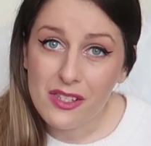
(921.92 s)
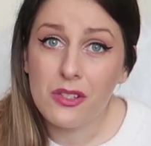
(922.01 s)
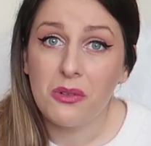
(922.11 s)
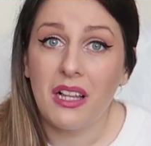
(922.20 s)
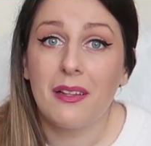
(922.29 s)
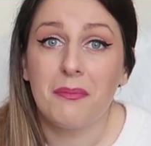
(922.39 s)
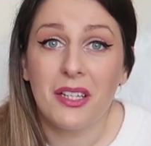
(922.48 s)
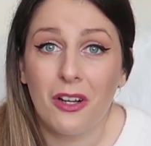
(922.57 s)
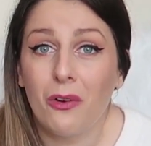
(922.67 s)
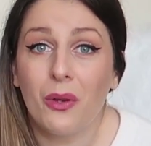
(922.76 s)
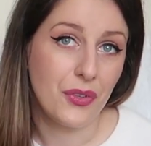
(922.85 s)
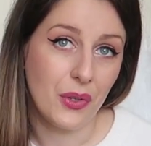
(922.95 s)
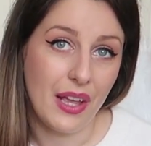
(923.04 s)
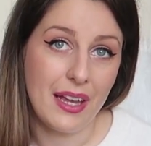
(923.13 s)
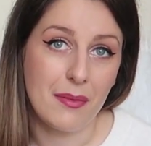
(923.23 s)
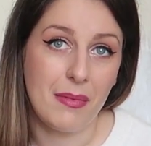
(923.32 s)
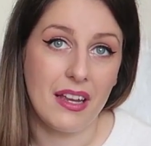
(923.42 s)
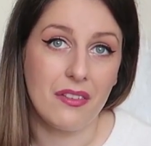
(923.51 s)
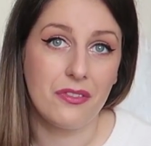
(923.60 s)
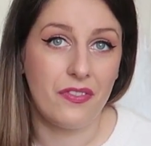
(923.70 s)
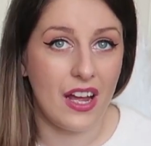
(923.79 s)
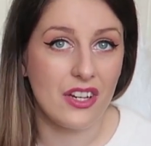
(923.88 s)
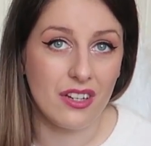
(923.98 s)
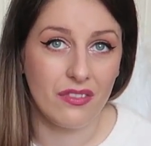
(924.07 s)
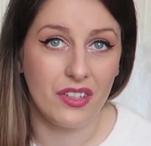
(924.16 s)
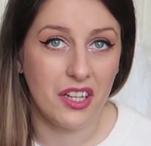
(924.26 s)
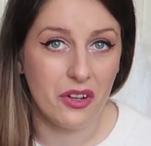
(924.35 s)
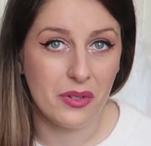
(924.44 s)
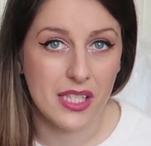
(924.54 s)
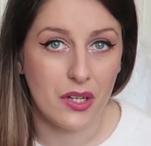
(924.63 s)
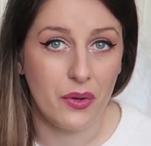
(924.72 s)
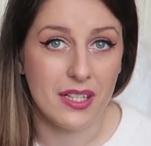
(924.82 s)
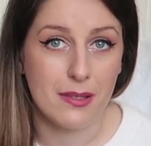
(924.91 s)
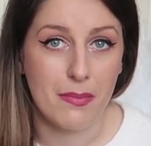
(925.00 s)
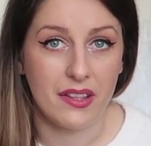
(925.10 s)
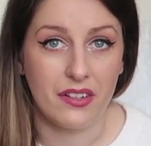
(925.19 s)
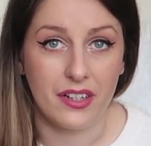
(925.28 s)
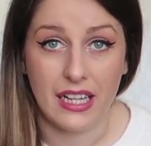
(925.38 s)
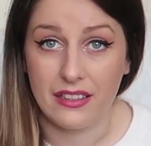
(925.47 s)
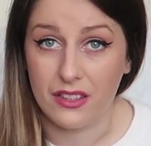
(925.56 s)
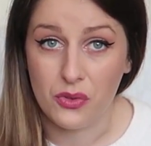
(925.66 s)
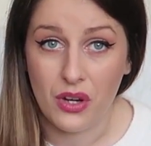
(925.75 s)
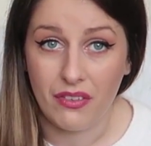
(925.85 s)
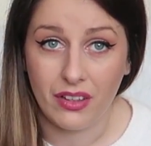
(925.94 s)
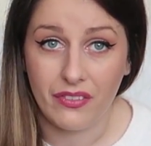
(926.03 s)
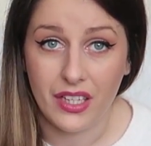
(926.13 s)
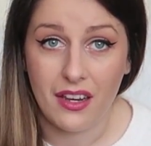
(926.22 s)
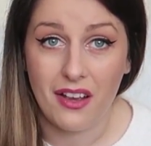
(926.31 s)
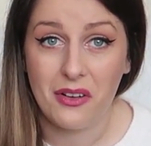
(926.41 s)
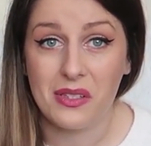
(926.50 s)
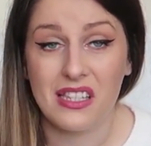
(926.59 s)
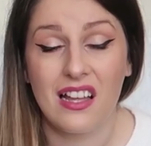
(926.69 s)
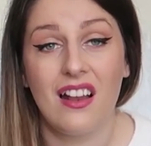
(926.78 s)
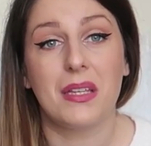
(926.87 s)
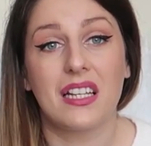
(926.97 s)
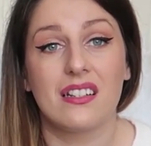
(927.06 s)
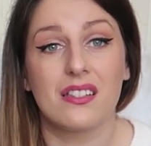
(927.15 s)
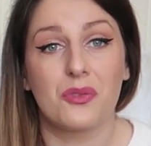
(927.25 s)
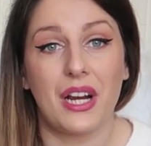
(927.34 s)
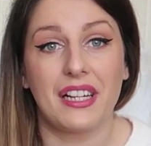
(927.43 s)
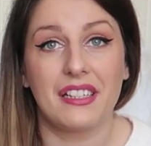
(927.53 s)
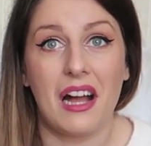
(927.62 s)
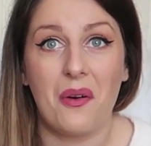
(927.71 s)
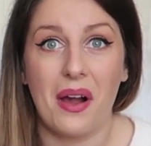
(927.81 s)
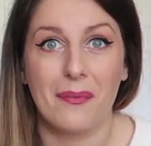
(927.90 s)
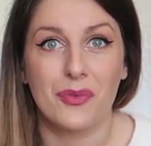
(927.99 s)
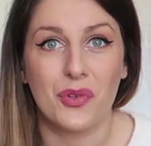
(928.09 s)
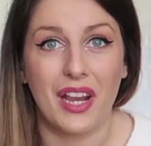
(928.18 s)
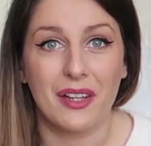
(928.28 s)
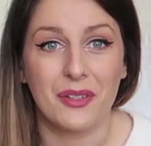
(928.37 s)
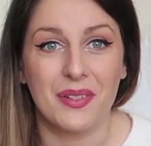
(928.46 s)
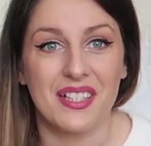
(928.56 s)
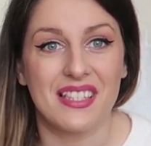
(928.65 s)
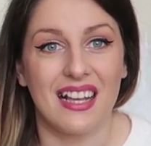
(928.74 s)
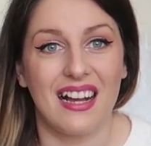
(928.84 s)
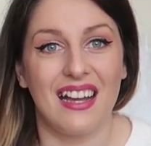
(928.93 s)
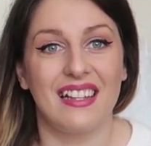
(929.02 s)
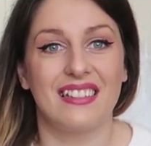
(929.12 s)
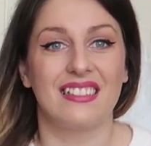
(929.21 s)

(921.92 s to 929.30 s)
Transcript: do let me know if you like my fashion video series better than the travel videos, because right now I'm trying to decide